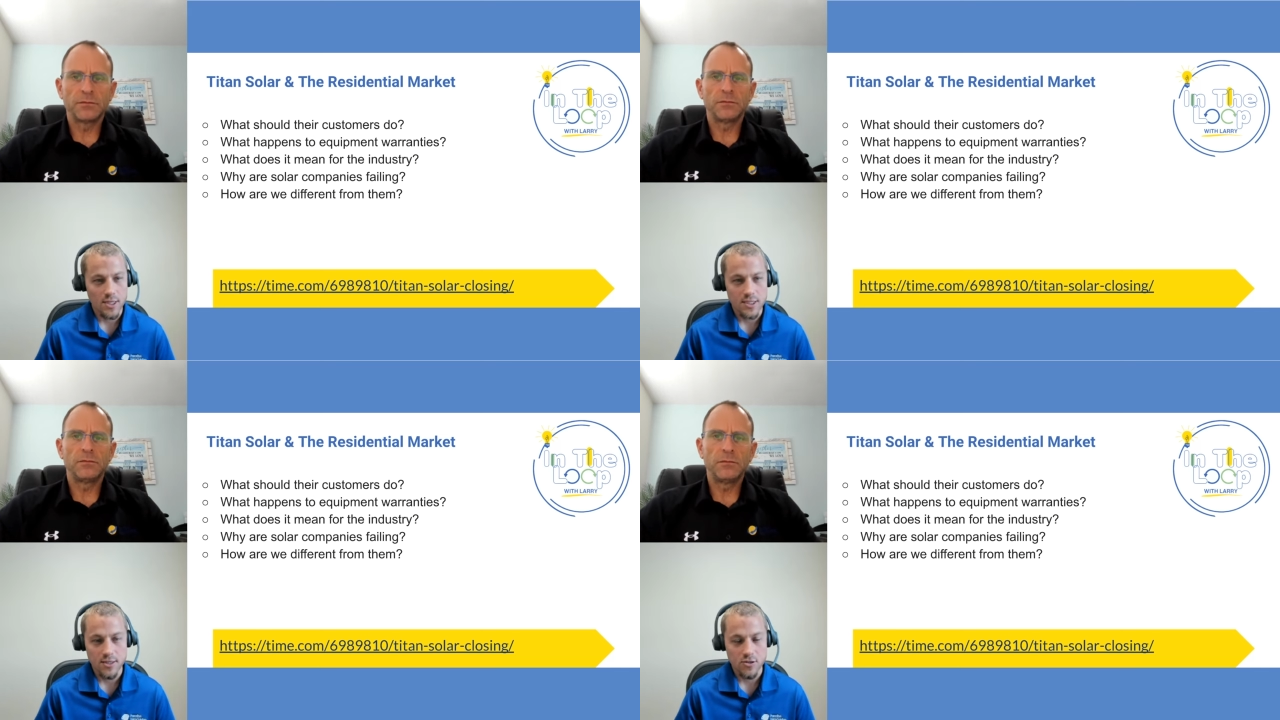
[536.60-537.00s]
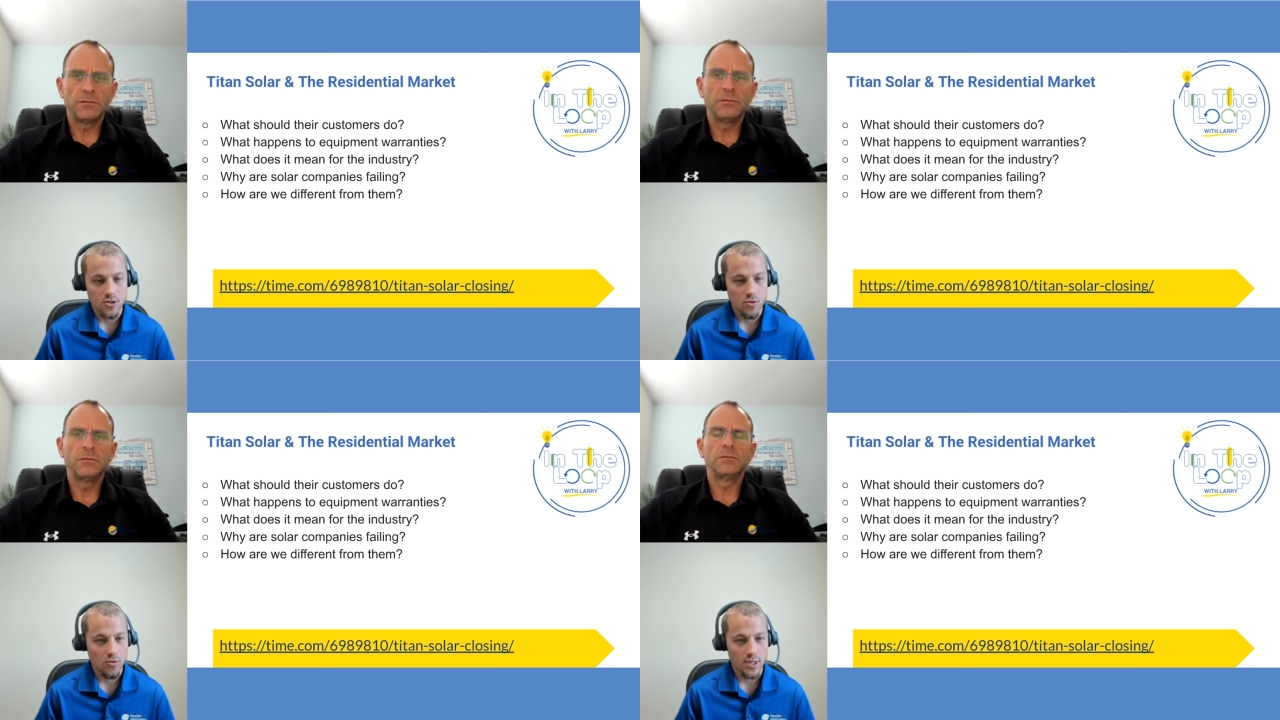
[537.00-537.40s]
Speaker 1: residential
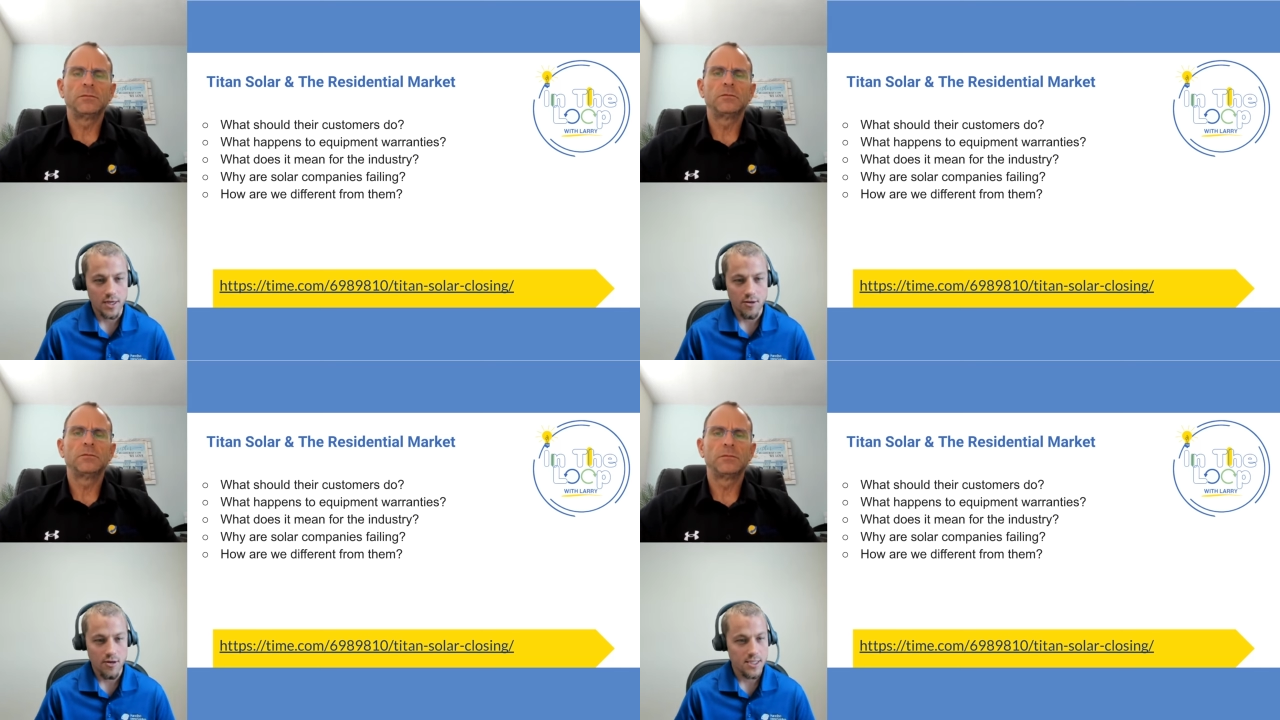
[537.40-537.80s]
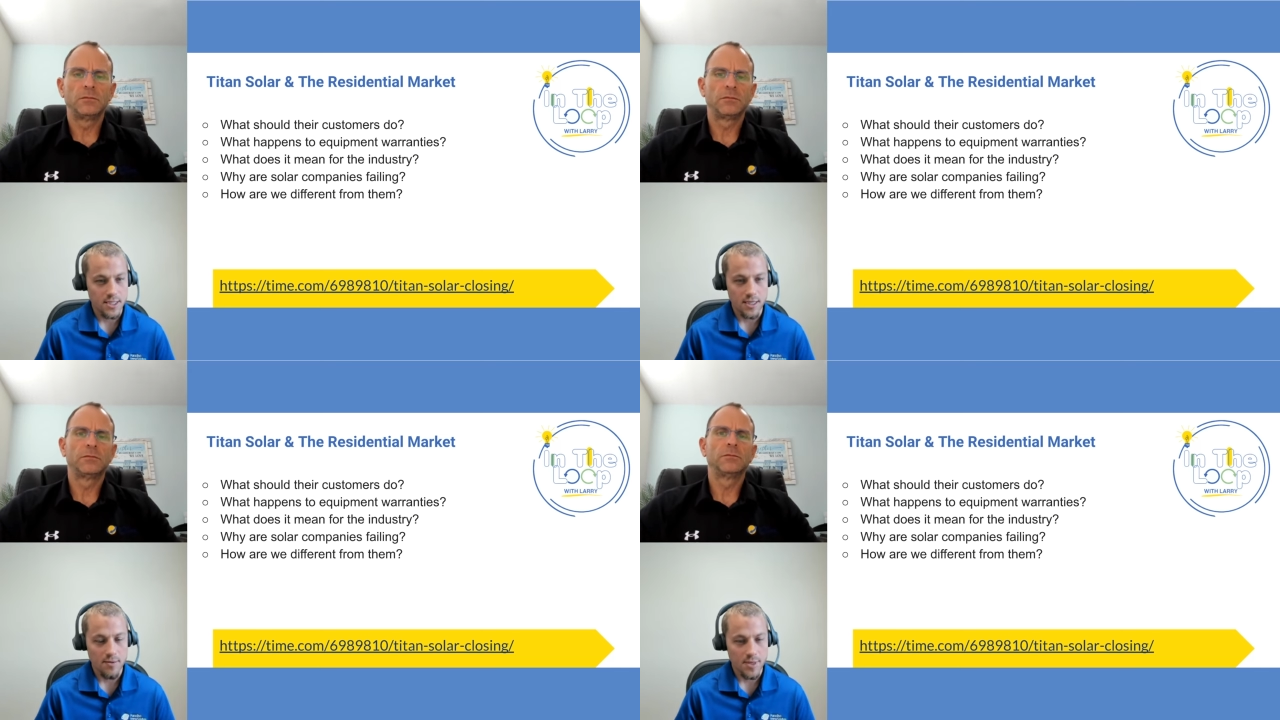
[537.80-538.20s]
solar like
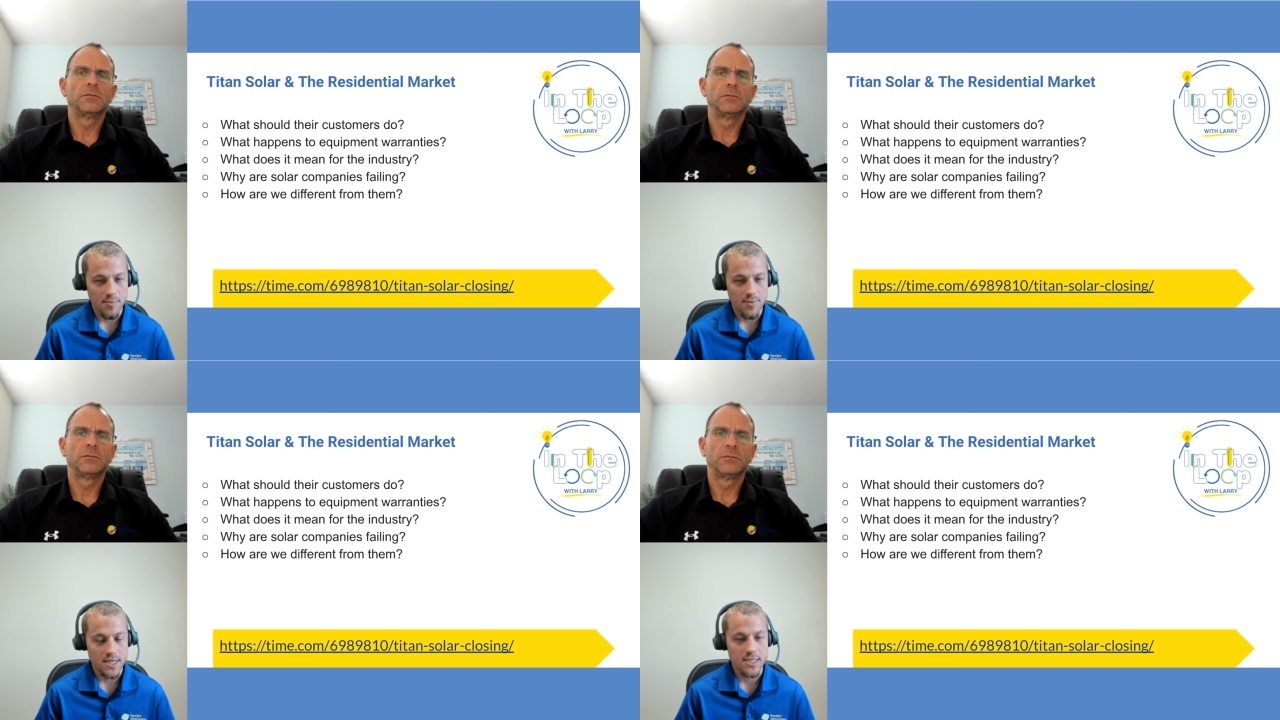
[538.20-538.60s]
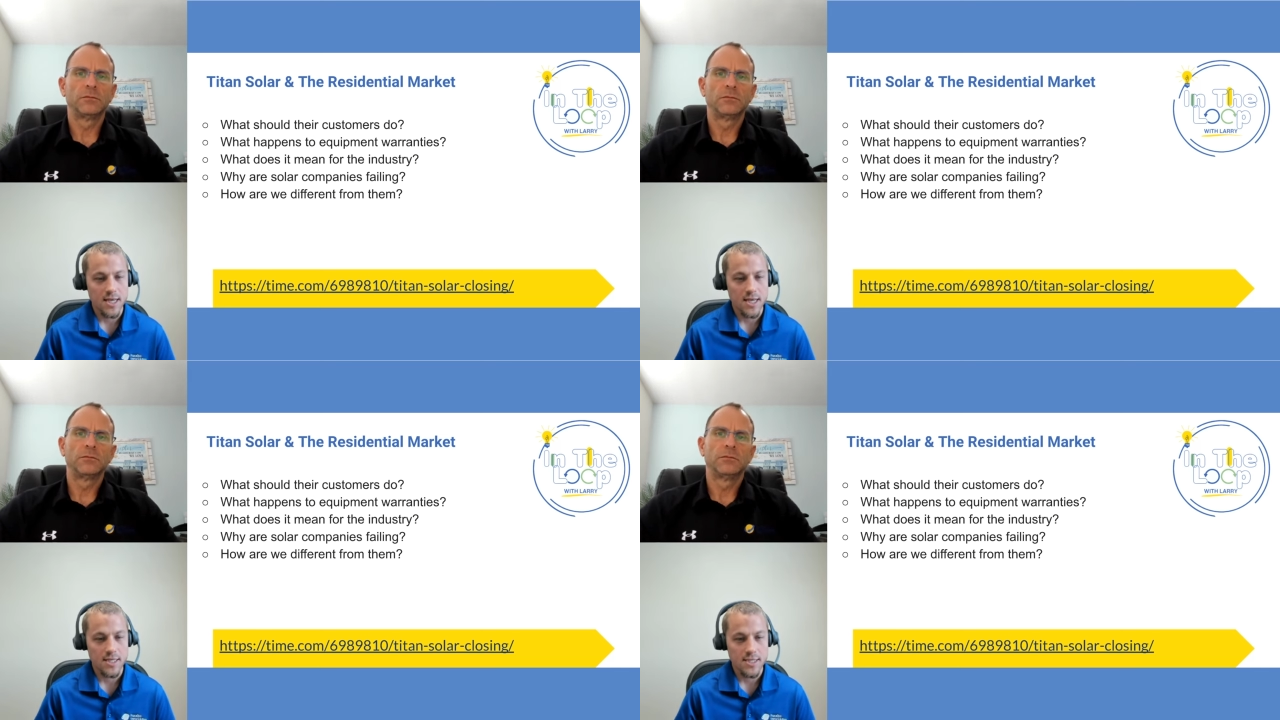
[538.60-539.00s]
crazy. I mean, it makes
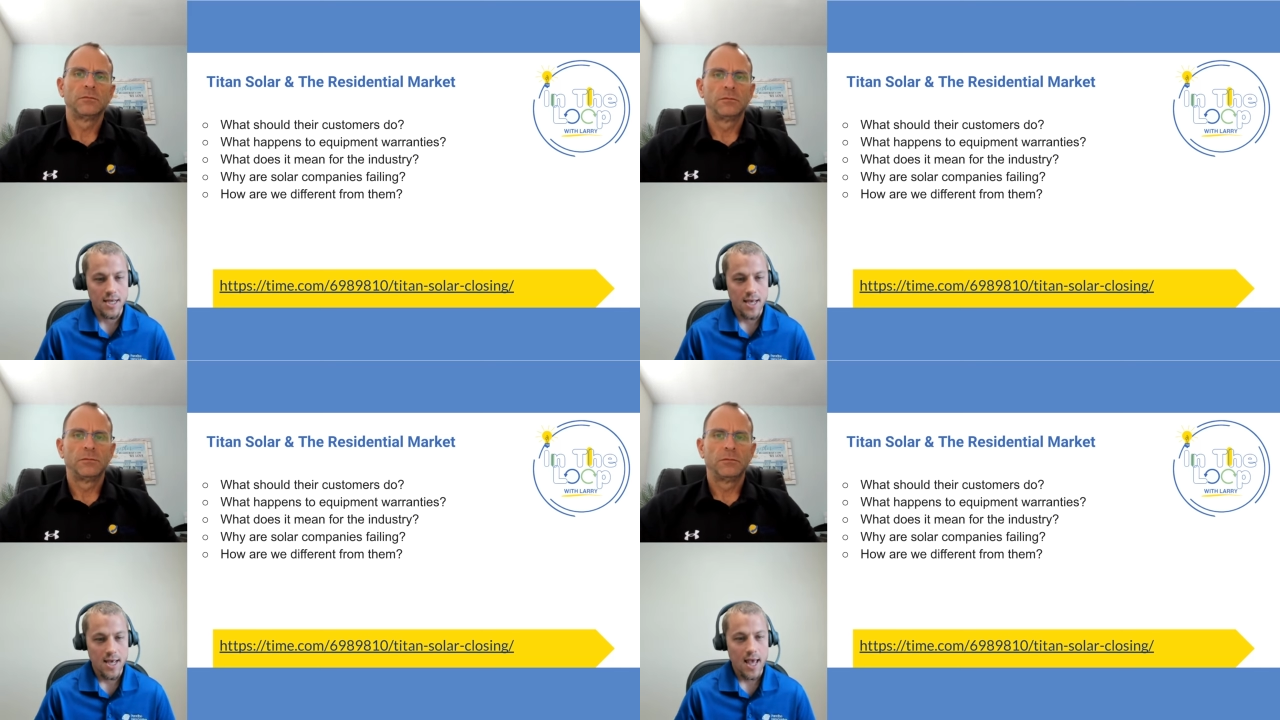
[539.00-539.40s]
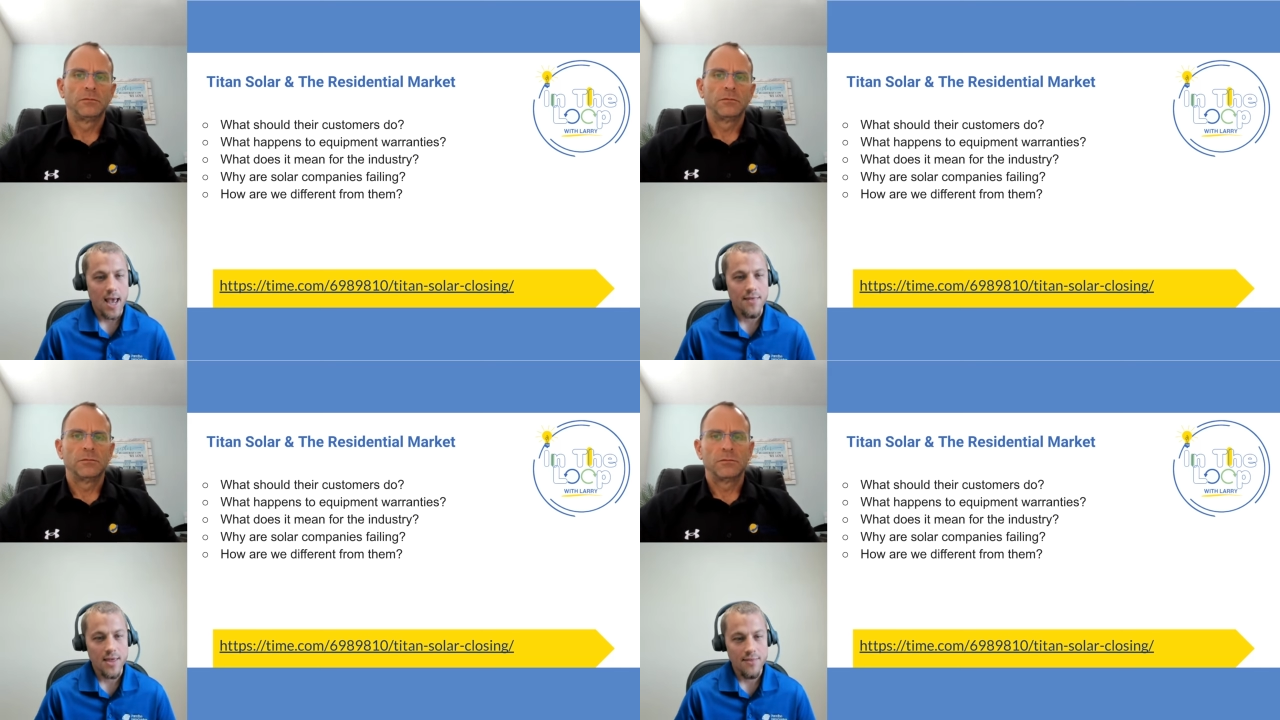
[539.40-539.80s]
sense.
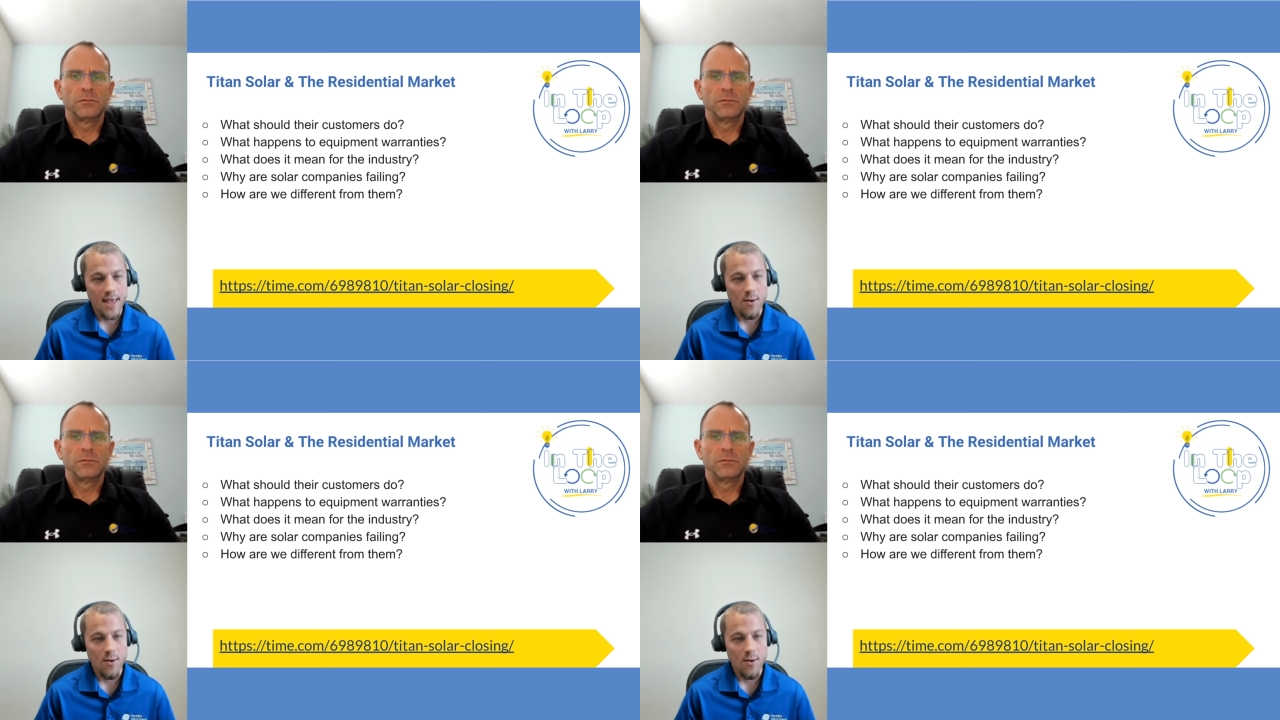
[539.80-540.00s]
And then